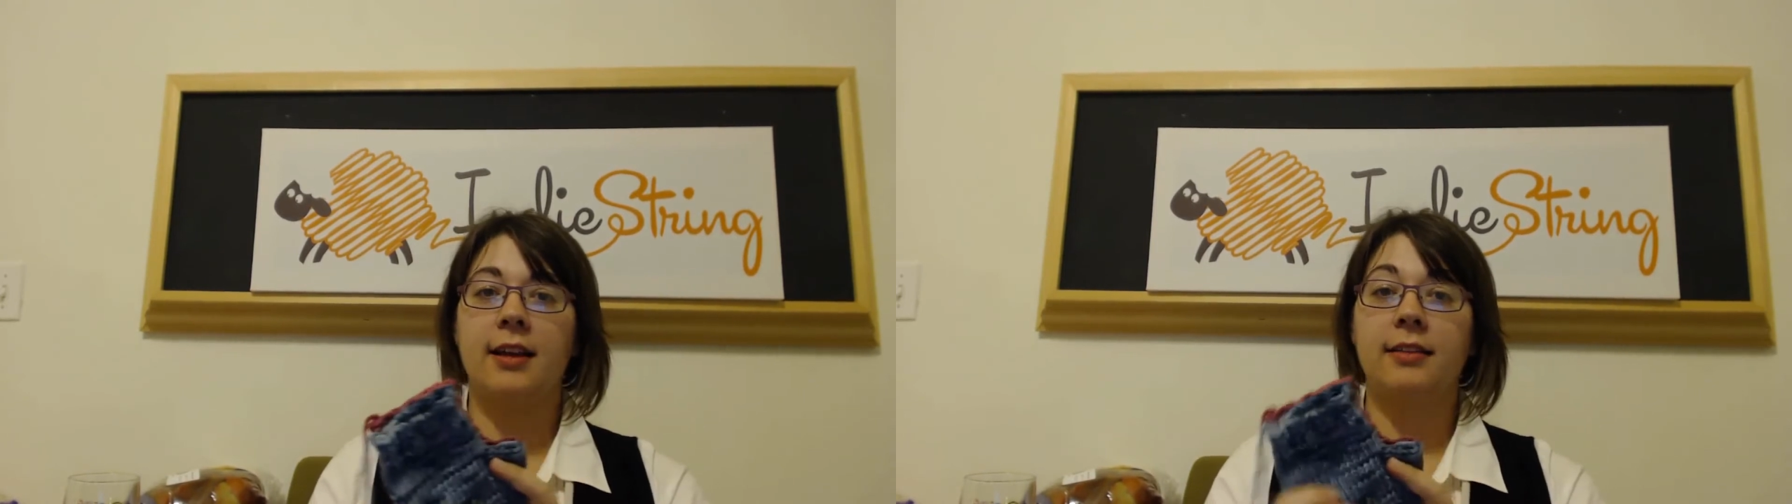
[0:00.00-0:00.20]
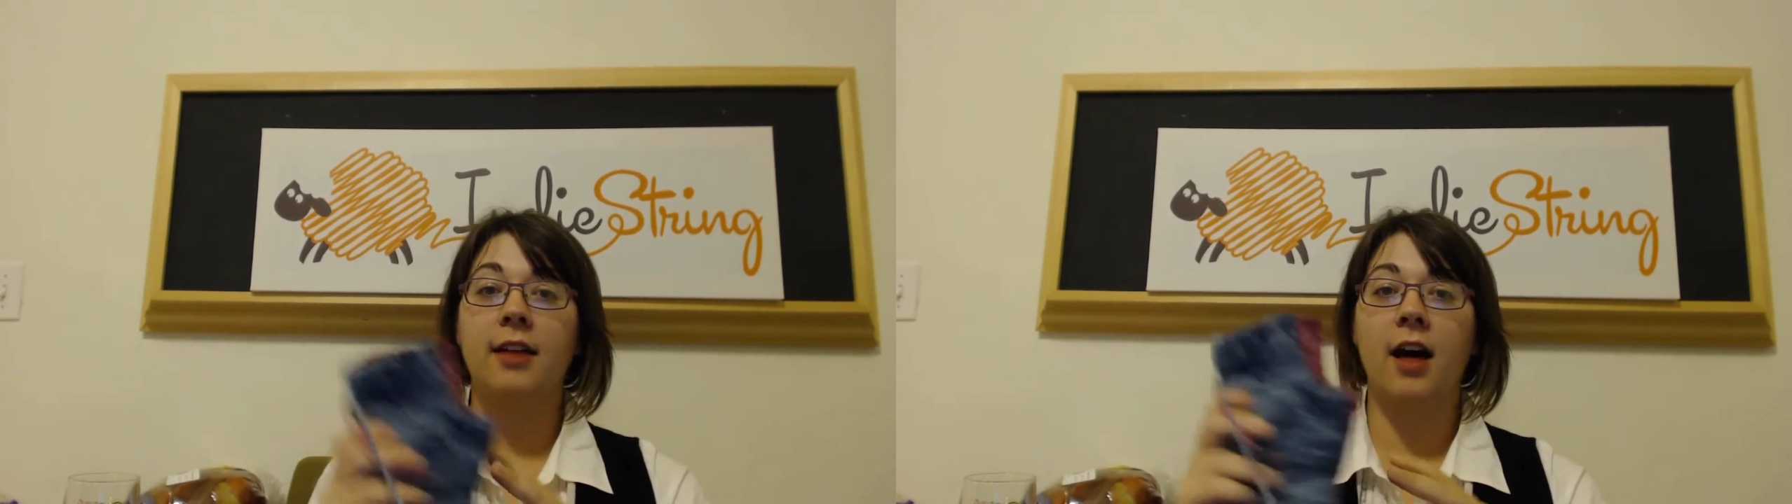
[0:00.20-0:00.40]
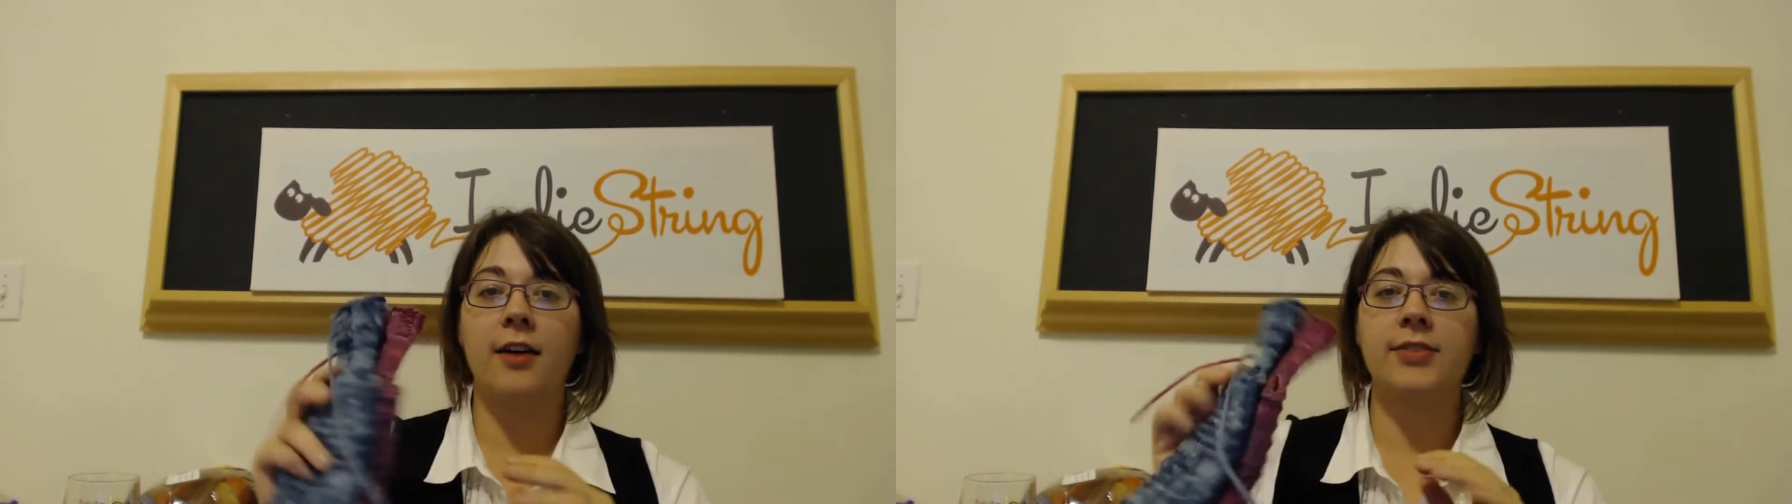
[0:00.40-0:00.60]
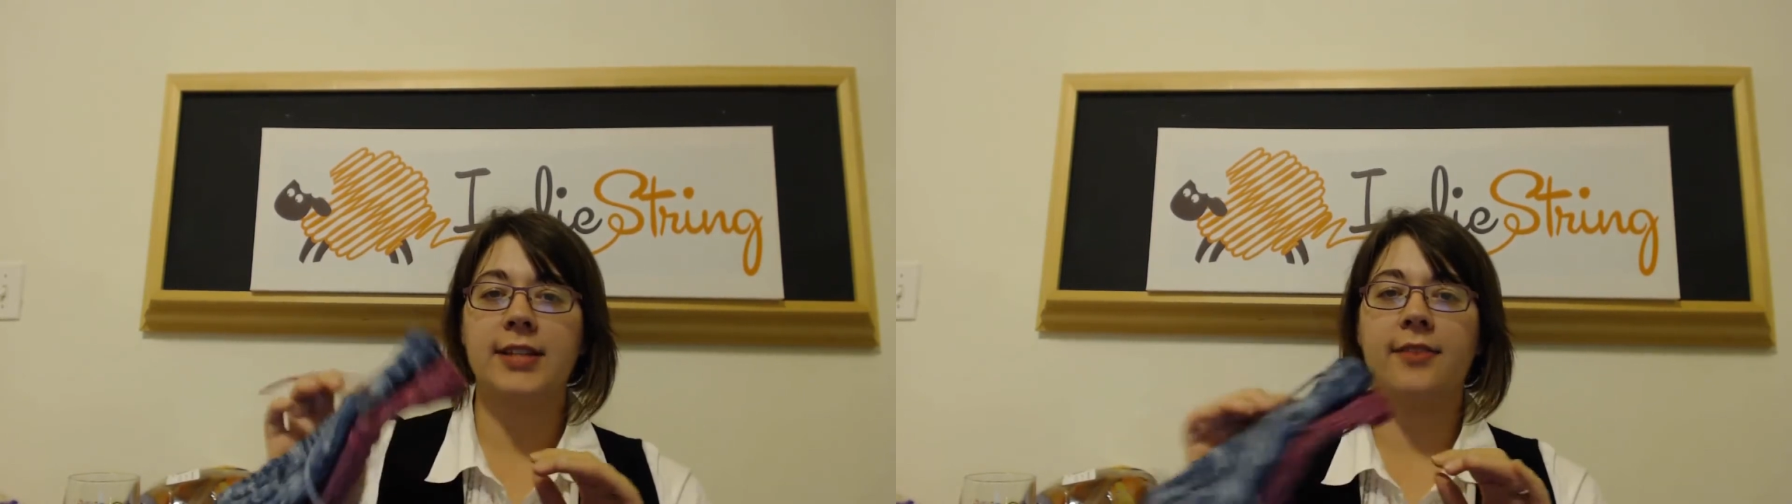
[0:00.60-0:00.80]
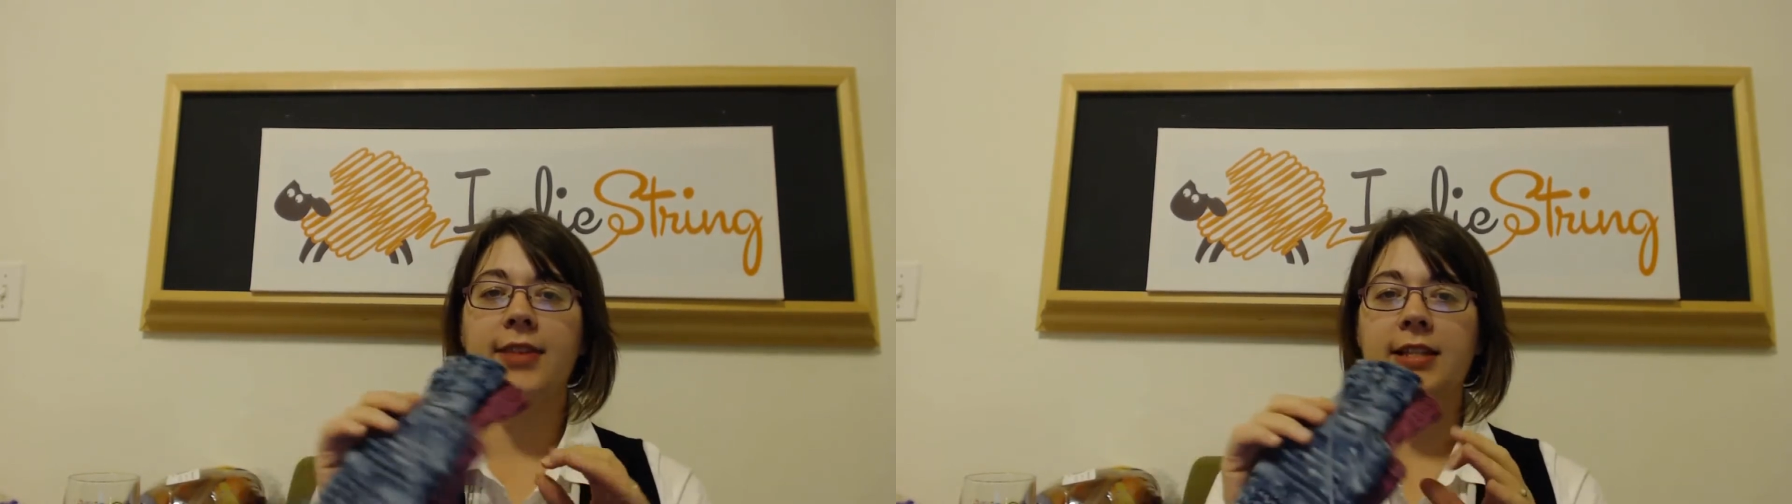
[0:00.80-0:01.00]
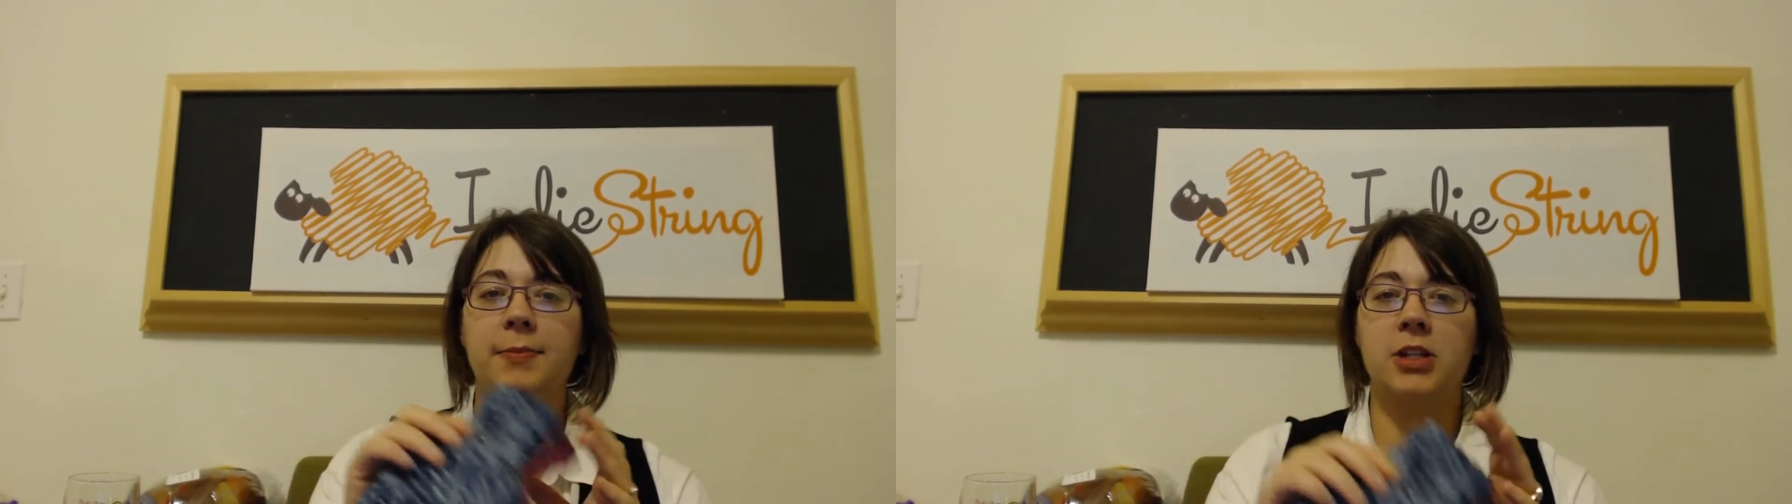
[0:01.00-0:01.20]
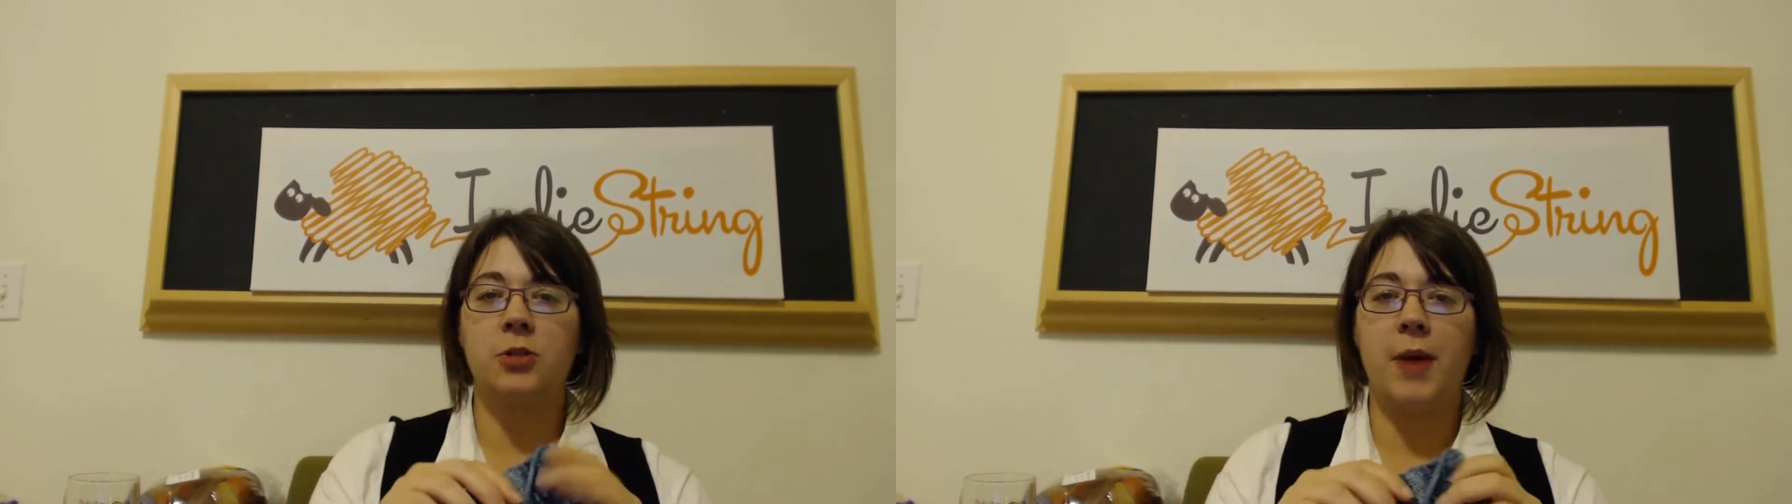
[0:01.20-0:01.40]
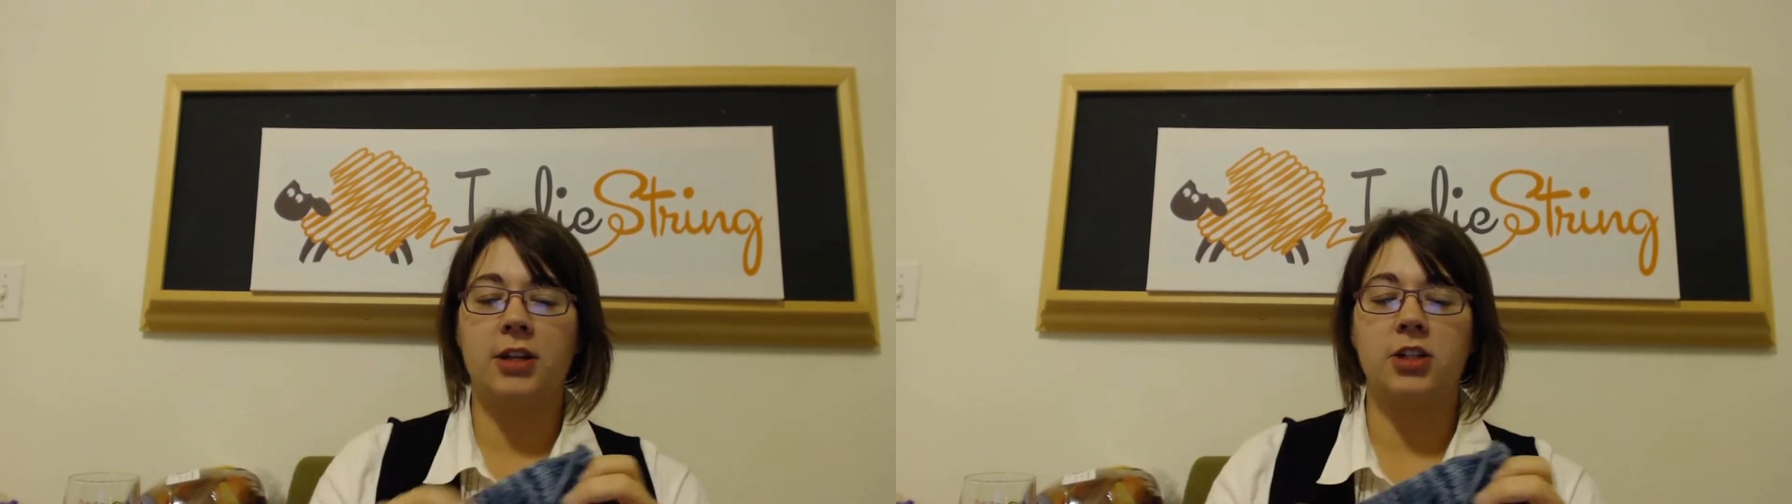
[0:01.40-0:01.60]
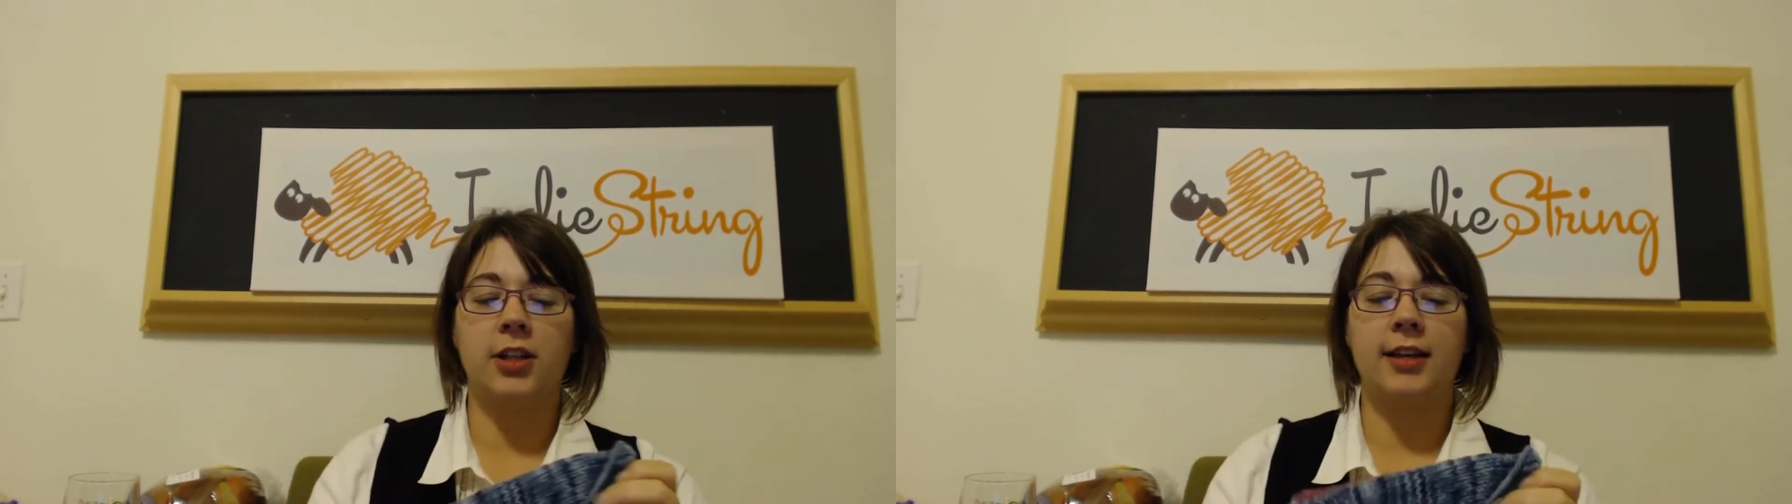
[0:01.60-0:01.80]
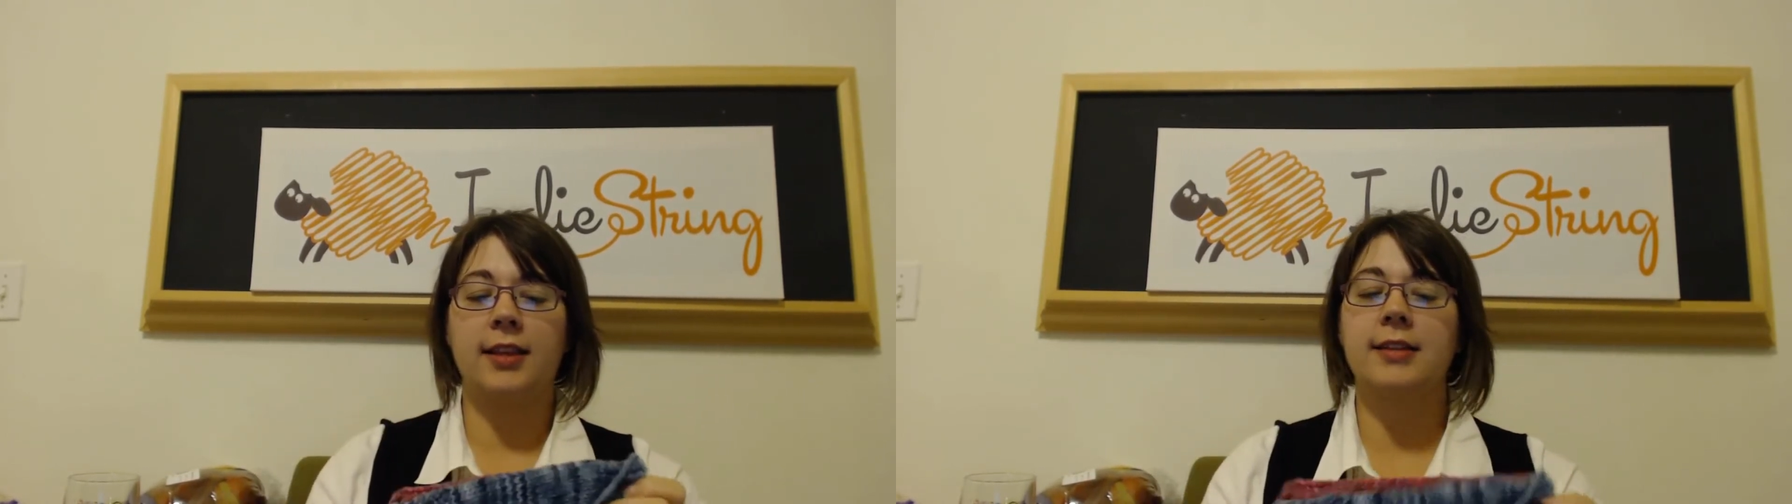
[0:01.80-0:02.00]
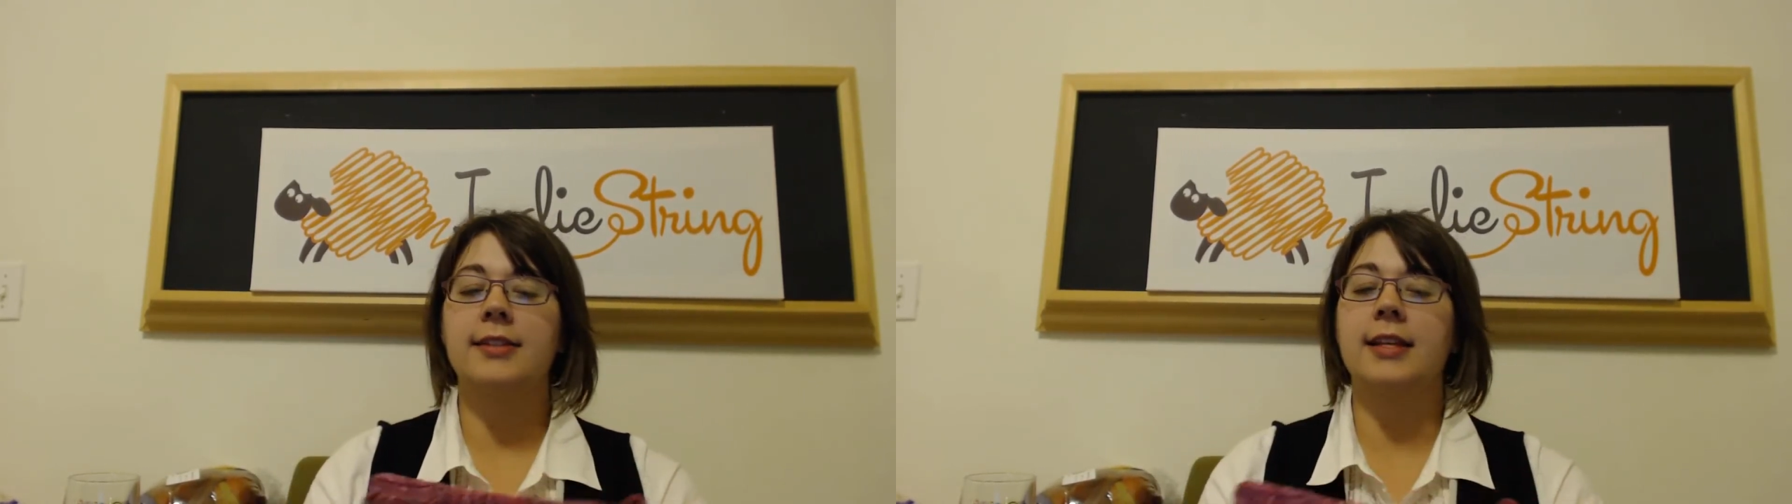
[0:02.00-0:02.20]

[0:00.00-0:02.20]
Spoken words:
love stuff that's matched like this.